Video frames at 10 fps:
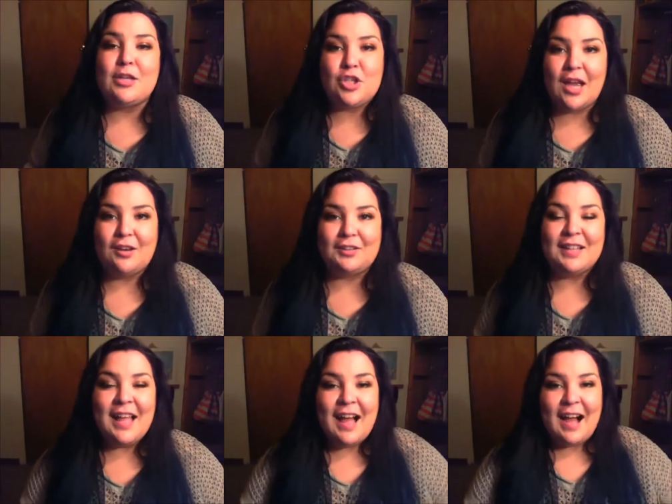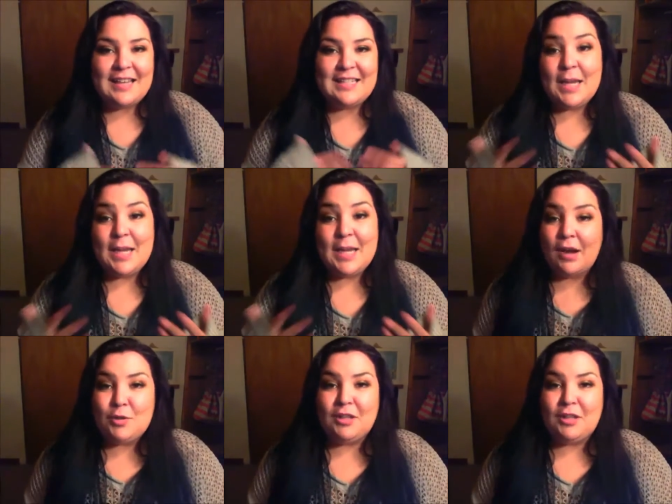channel. I take pride
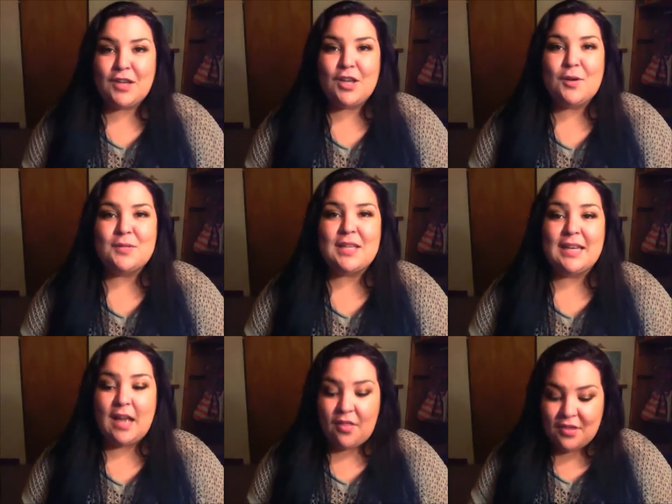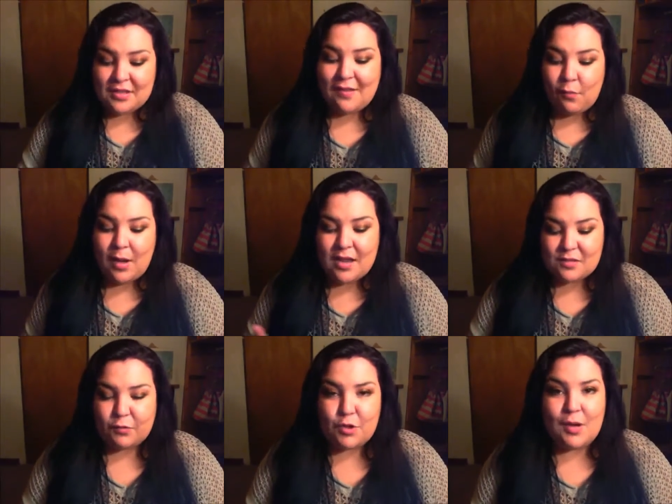in doing videos, and this giveaway is
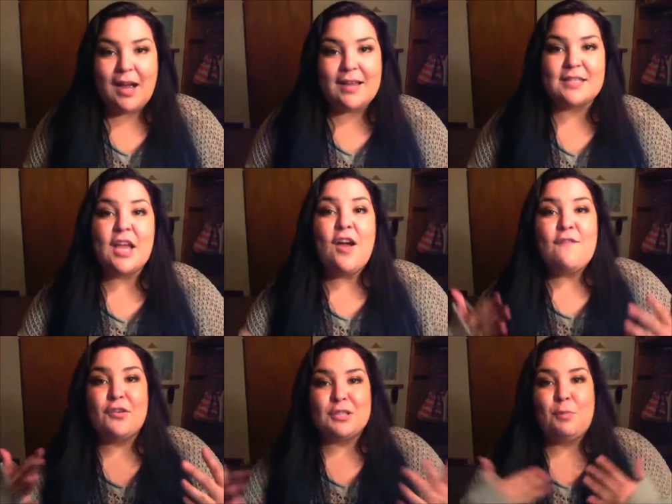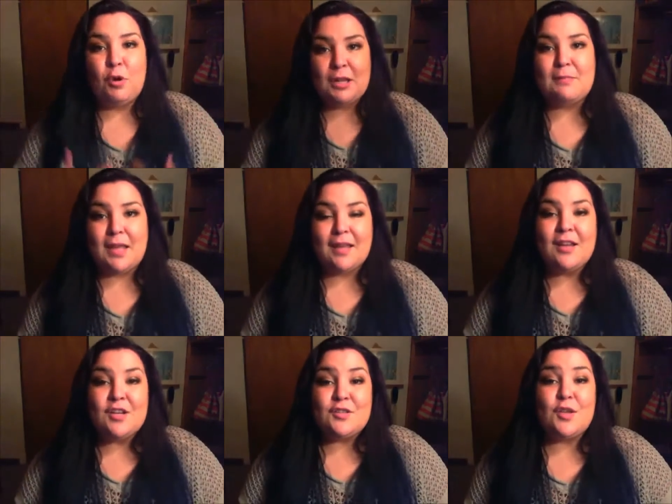for you guys for supporting me.
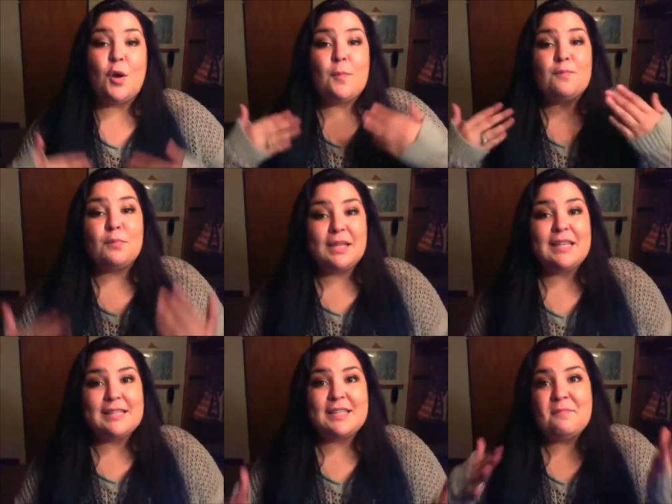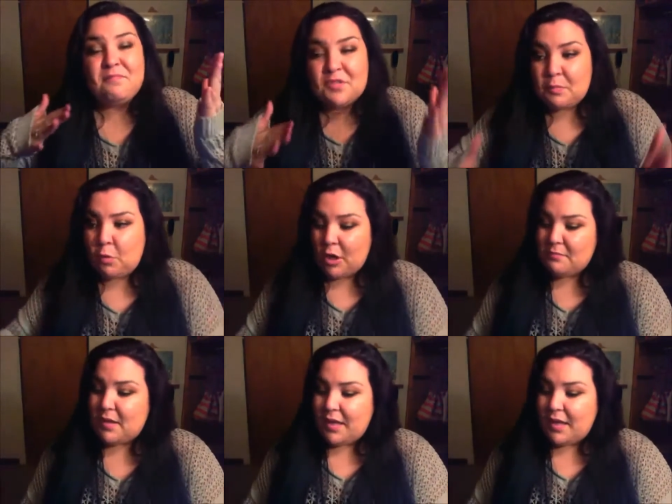So please support
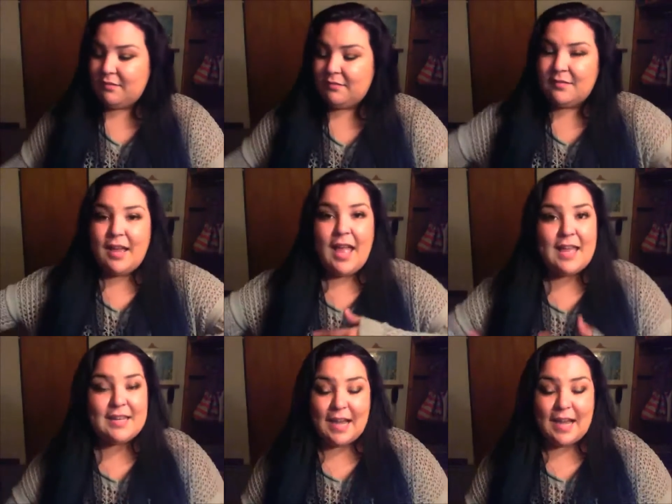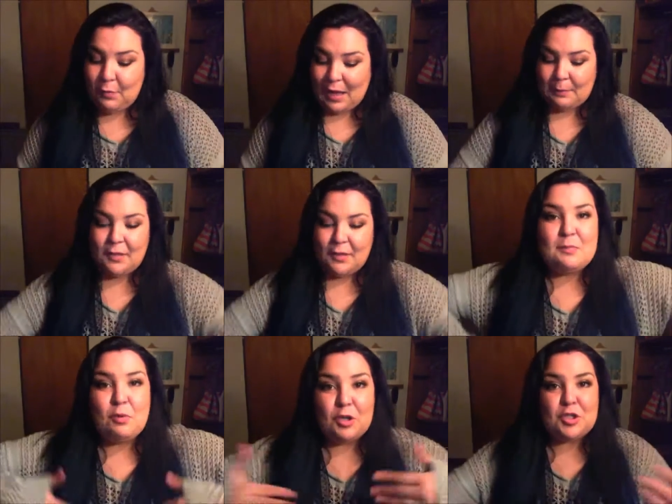me, and I will happily
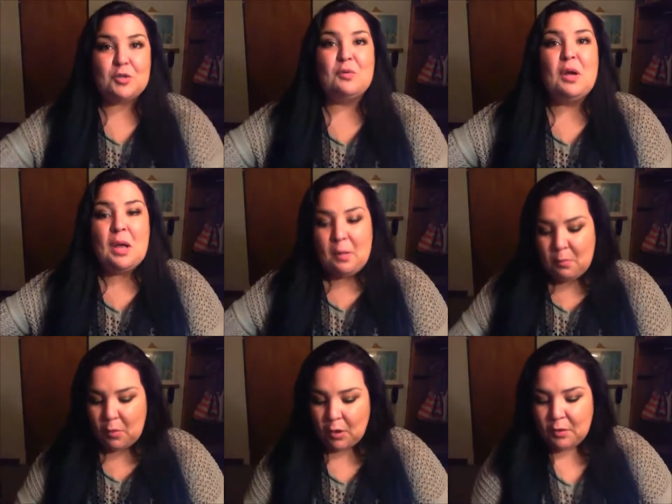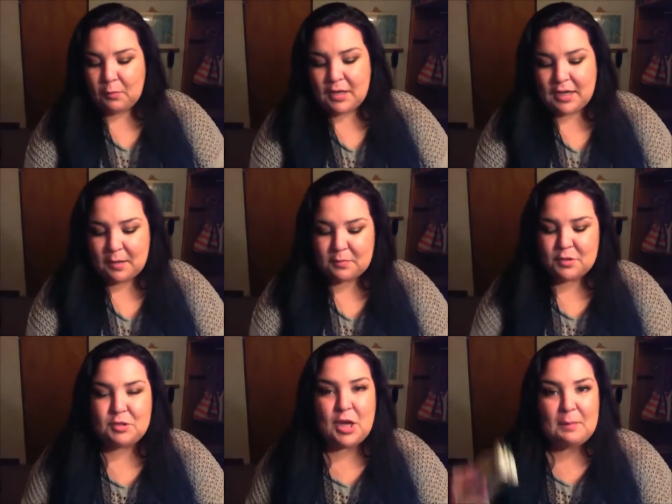support you more when it comes to
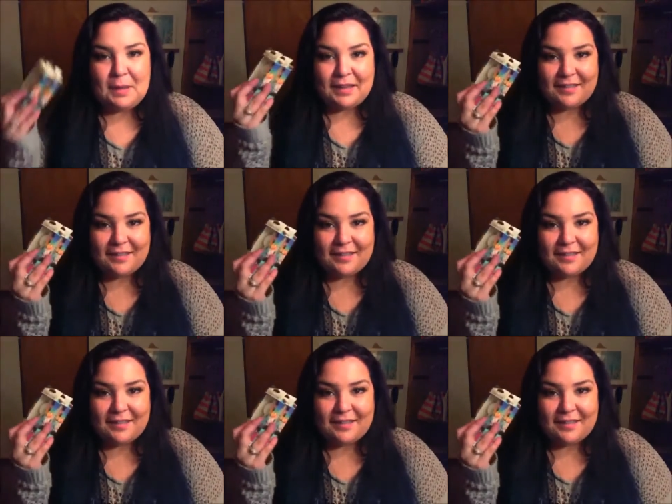shopping.